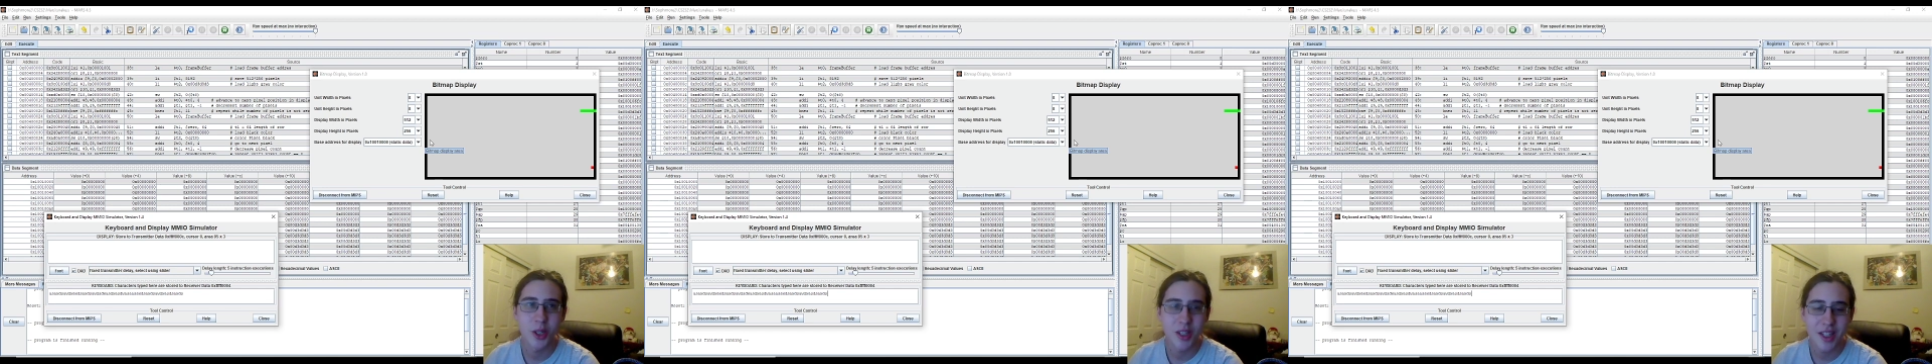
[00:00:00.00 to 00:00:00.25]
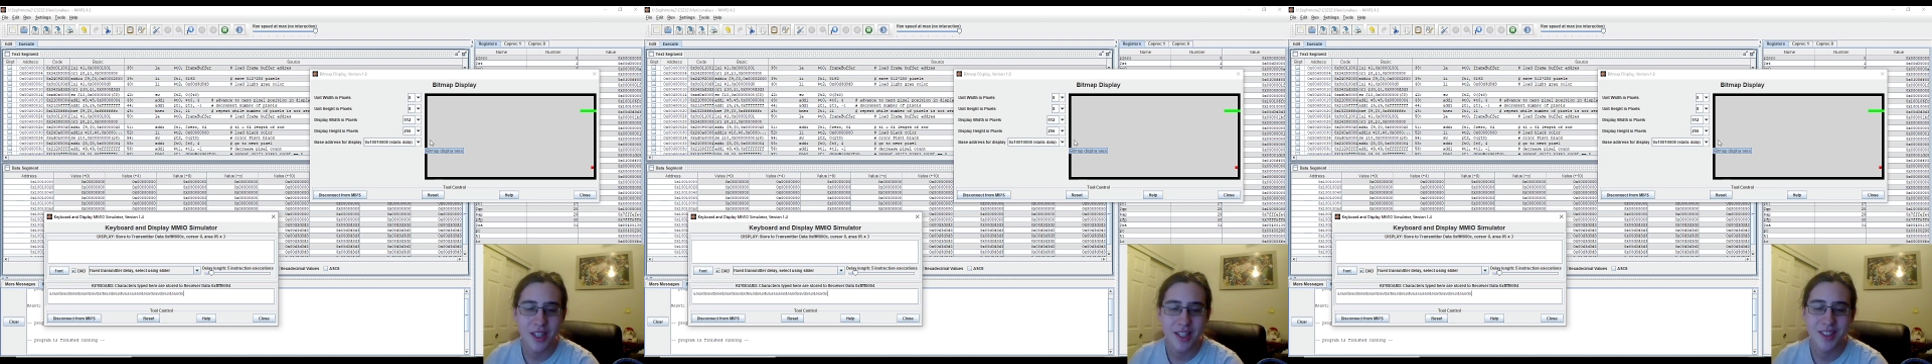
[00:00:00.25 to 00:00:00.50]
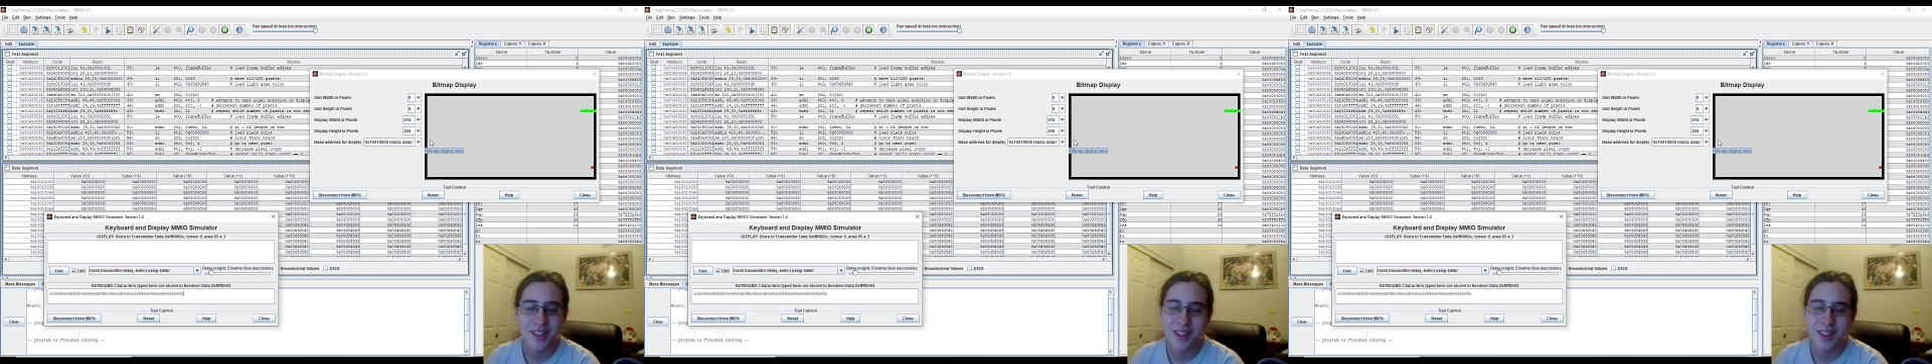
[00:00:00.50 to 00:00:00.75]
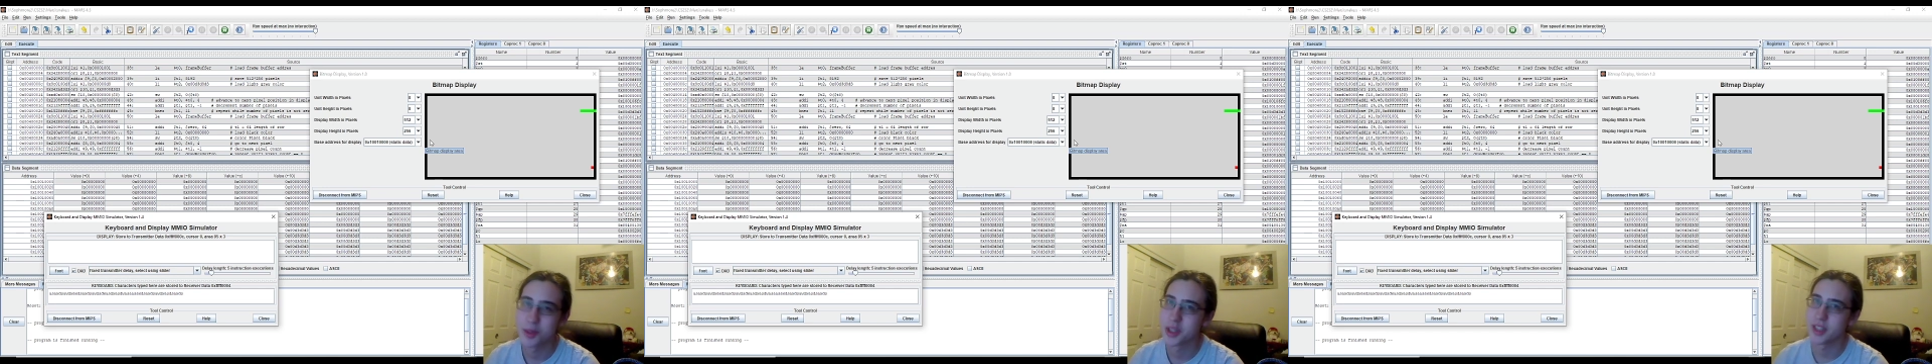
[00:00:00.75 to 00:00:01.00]
to like.
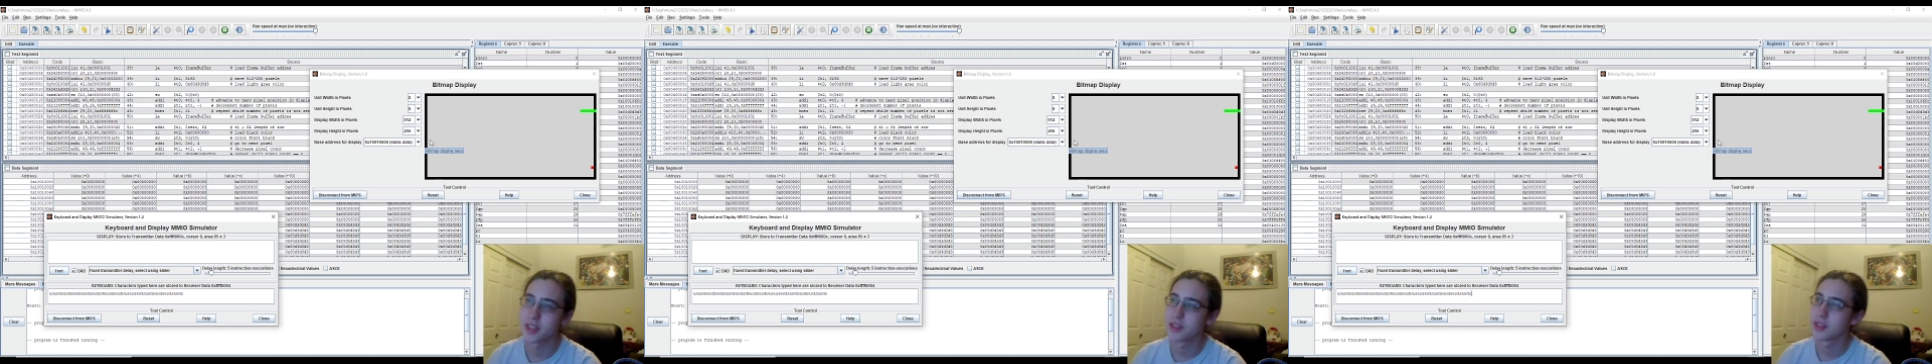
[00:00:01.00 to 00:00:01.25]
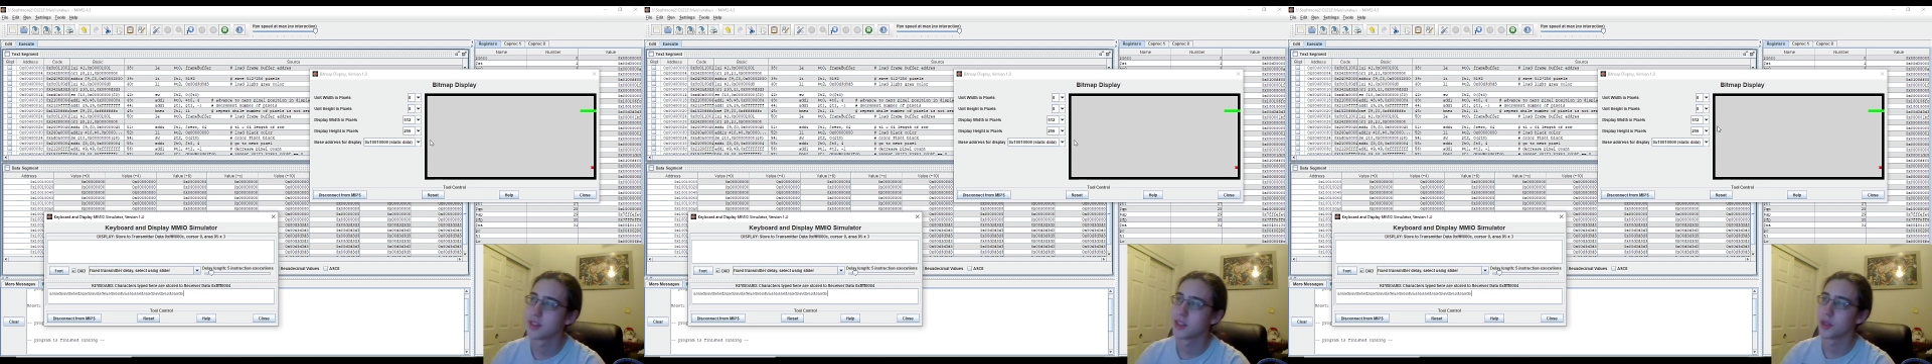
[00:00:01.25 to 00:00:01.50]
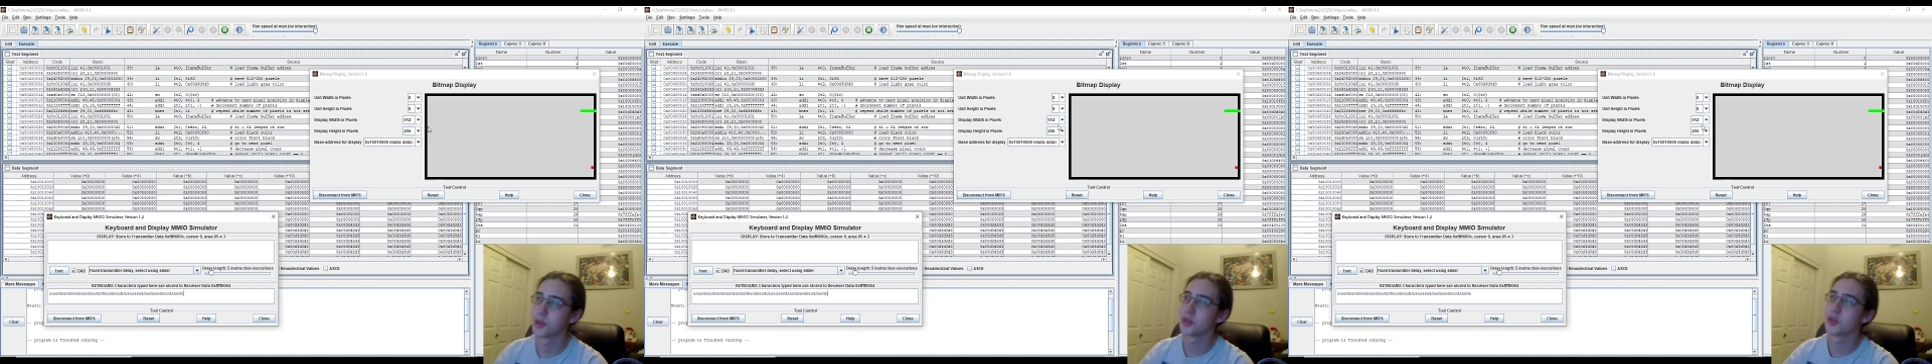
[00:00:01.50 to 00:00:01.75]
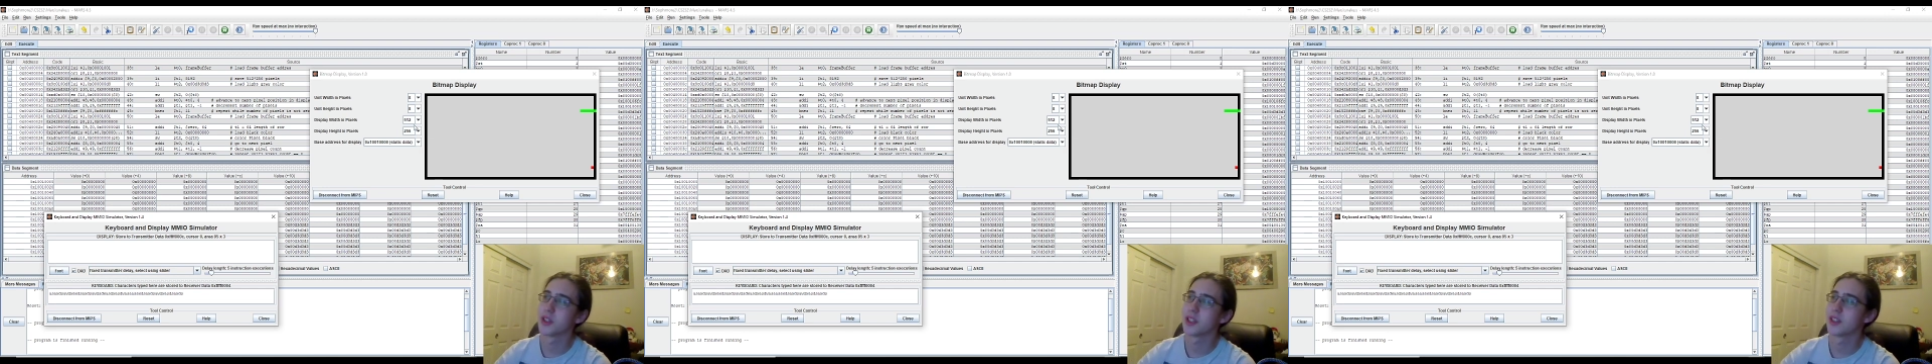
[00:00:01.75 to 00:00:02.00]
I'm just kidding. Don't
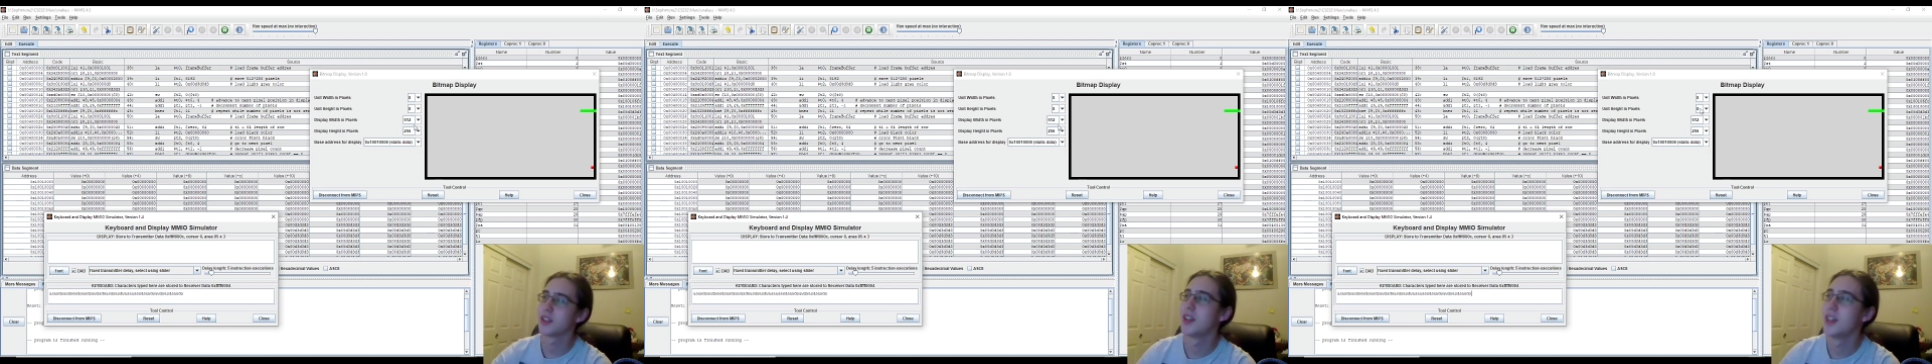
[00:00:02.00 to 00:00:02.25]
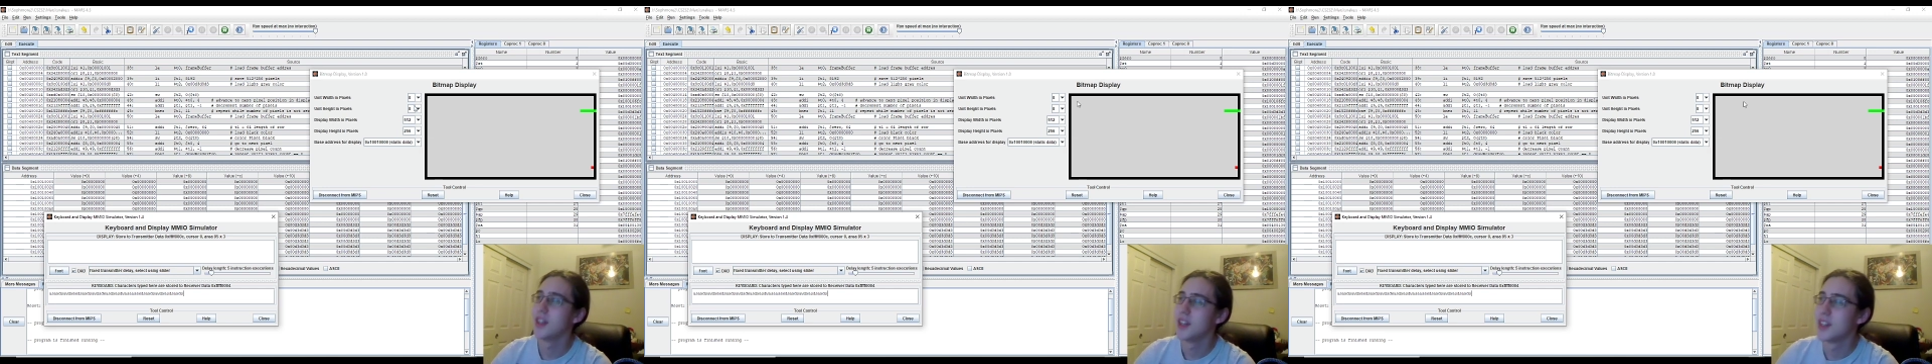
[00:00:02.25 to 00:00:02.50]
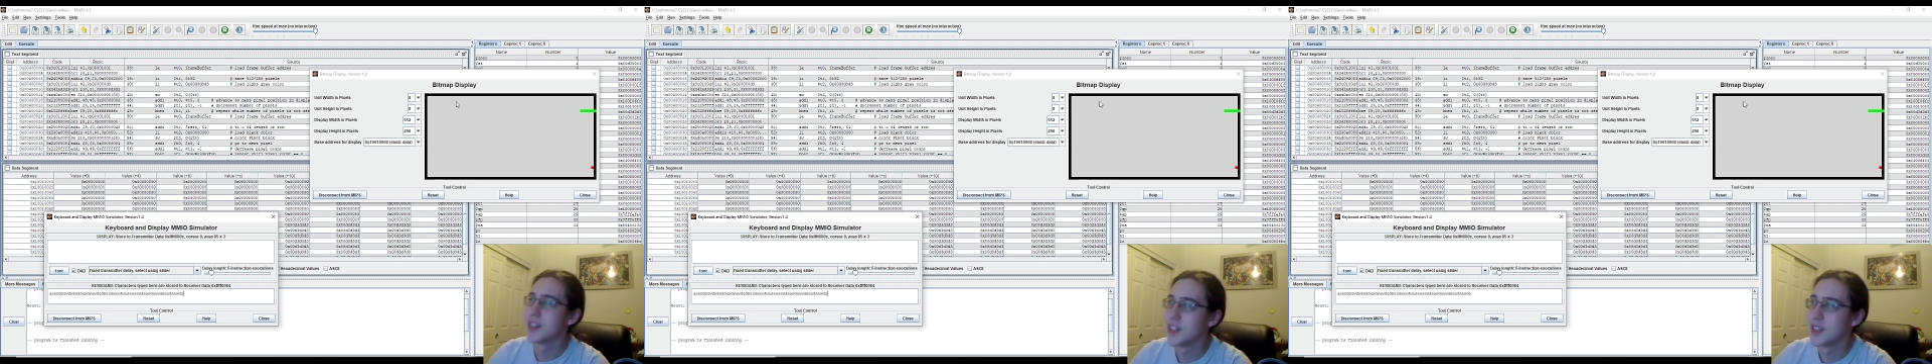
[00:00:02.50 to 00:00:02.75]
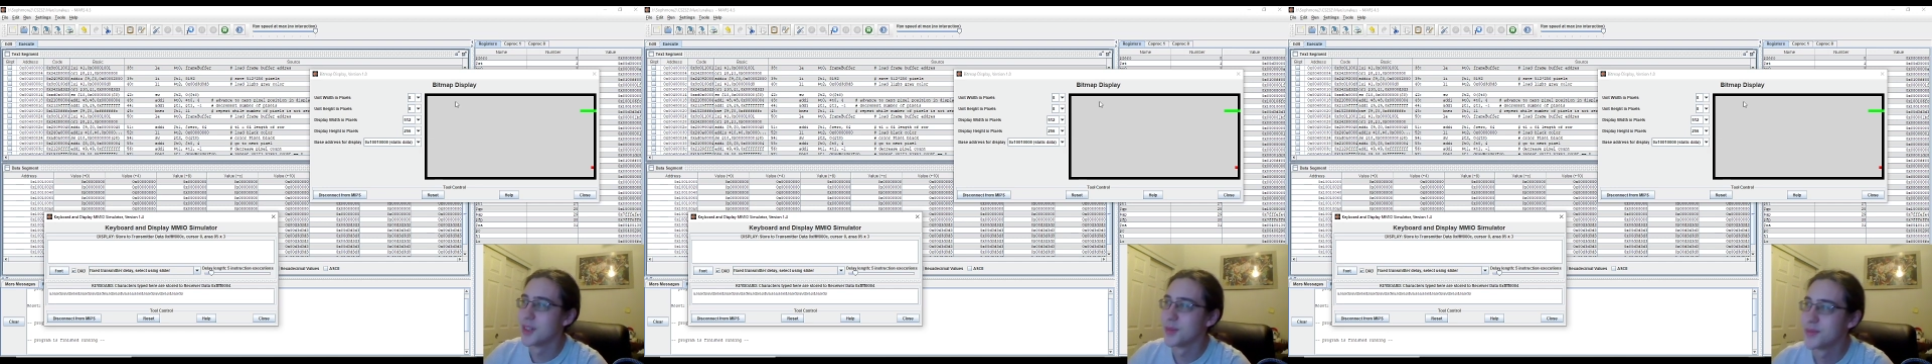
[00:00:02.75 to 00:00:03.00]
do that.
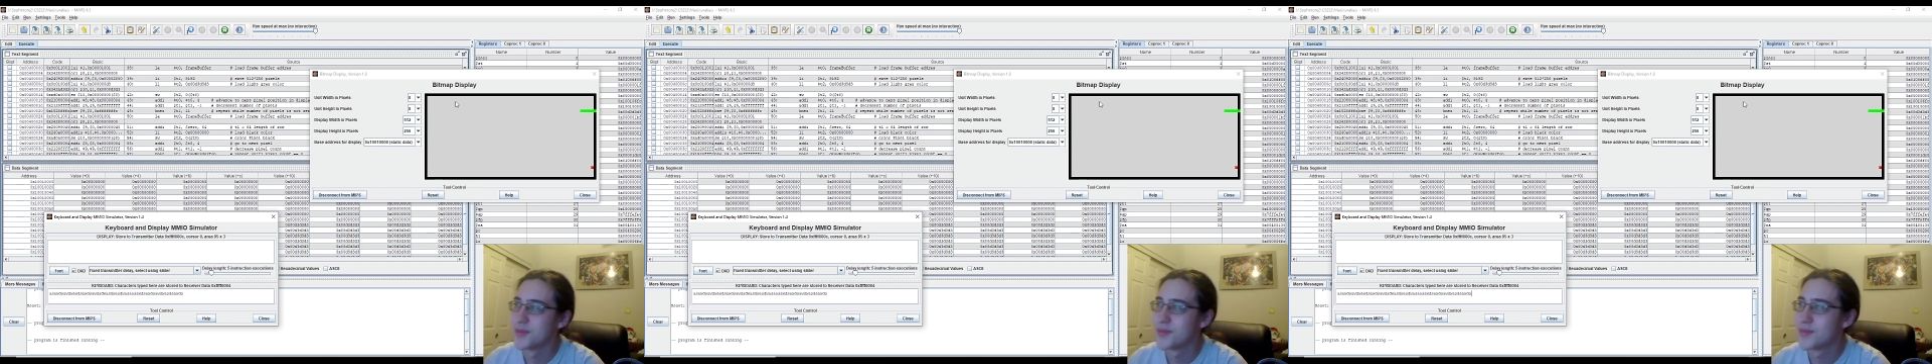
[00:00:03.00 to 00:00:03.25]
Um,